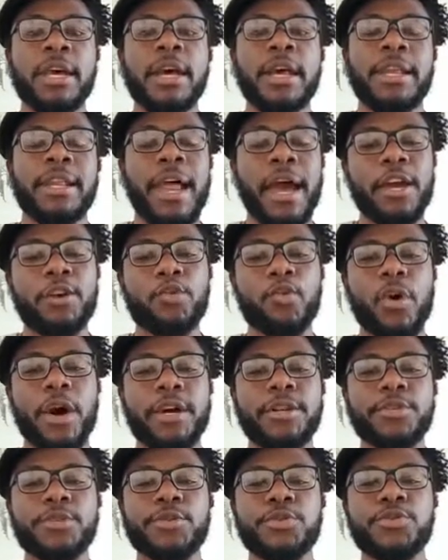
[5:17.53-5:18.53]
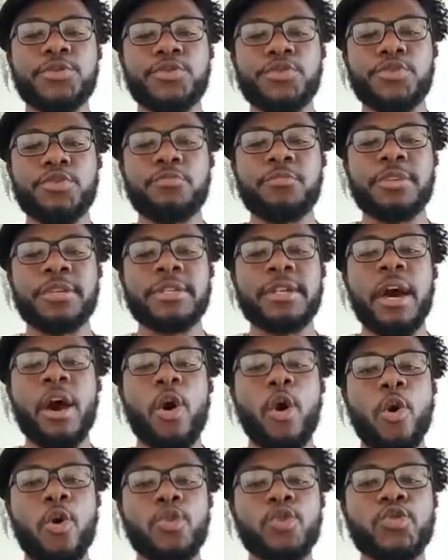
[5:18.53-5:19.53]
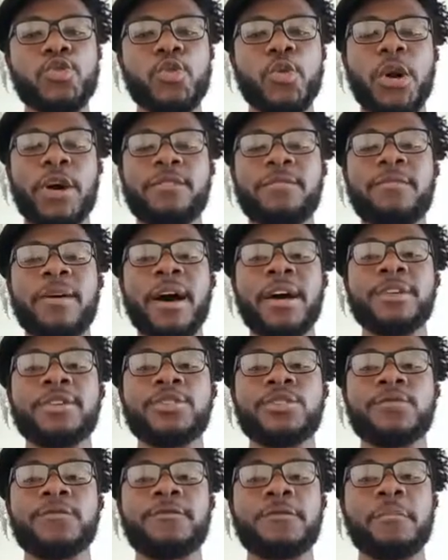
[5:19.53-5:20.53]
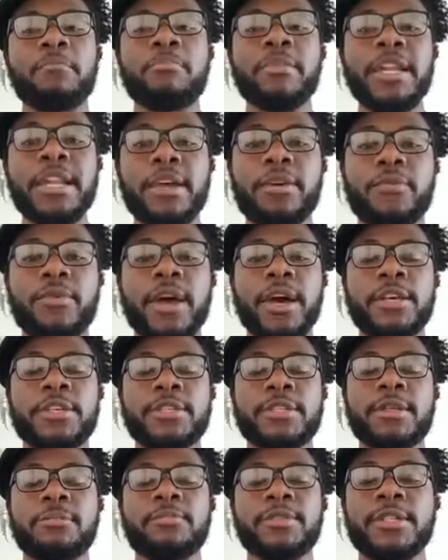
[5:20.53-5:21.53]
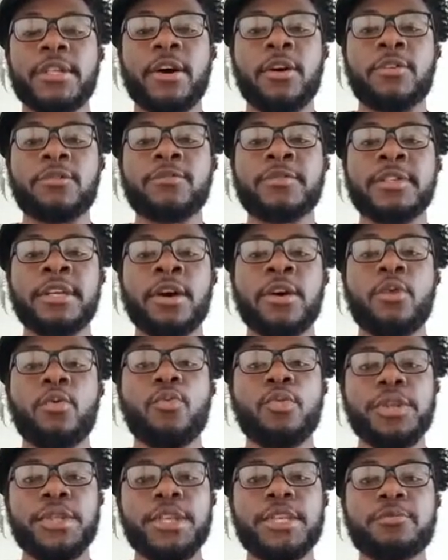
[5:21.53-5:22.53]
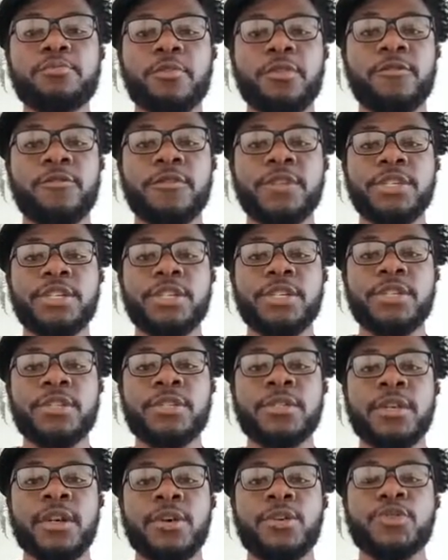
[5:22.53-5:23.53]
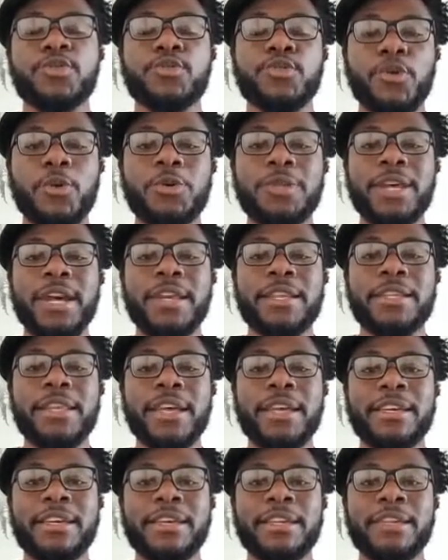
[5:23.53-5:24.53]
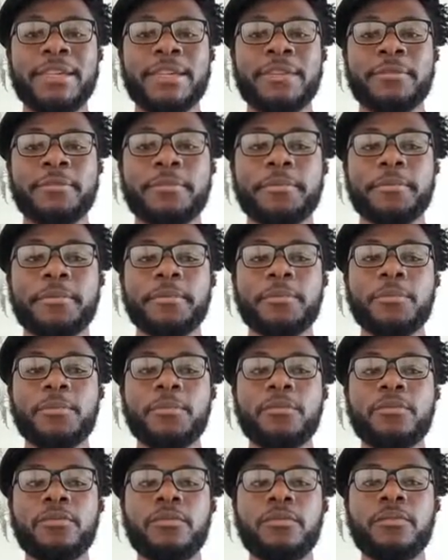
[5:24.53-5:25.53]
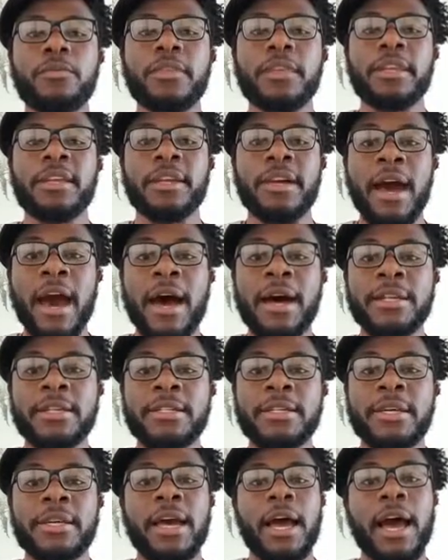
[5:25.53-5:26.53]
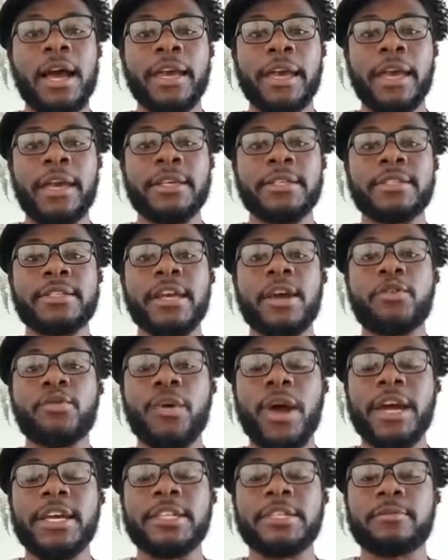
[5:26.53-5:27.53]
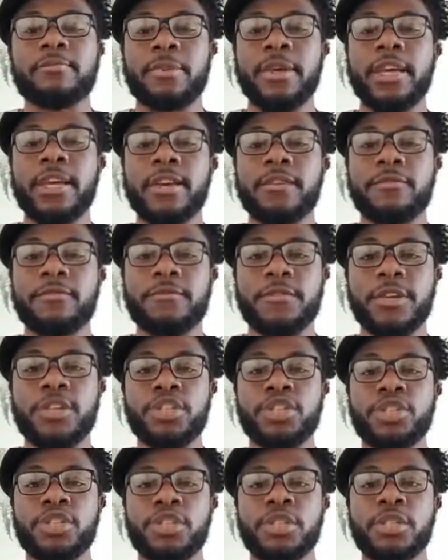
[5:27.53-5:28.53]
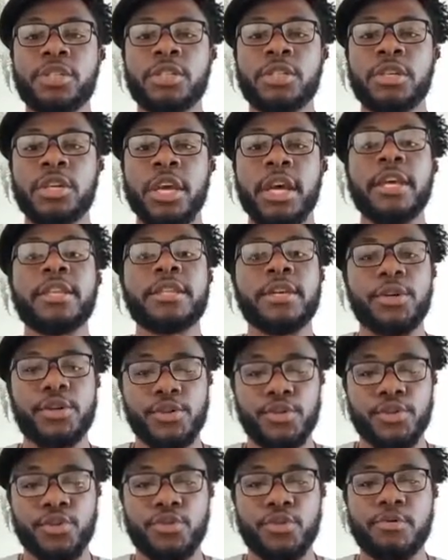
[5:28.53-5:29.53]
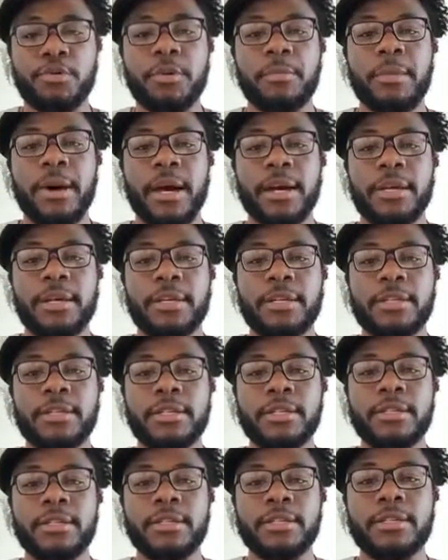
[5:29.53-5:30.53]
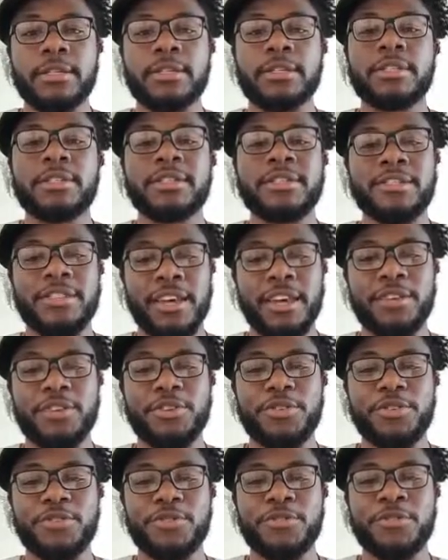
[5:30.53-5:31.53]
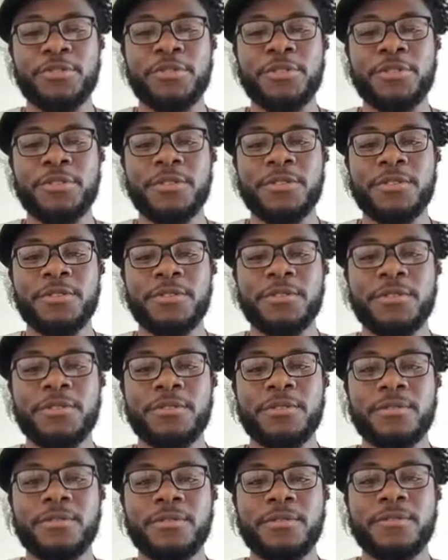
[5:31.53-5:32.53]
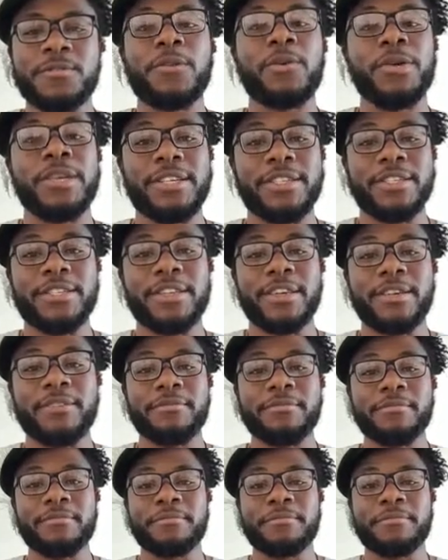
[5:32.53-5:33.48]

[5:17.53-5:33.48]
Likewise, consumers are also advised to familiarize themselves with these provisions so that they can guard against their rights being infringed in the consumer market. Thank you for listening.